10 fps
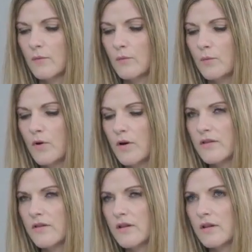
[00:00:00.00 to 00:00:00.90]
What
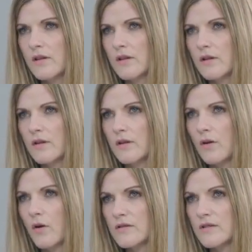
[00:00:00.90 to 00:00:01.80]
are the
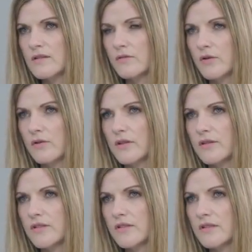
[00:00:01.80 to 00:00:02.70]
causes of chronic
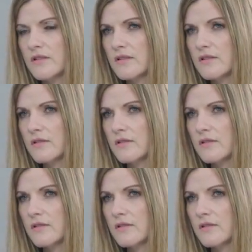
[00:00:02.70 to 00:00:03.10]
liver disease?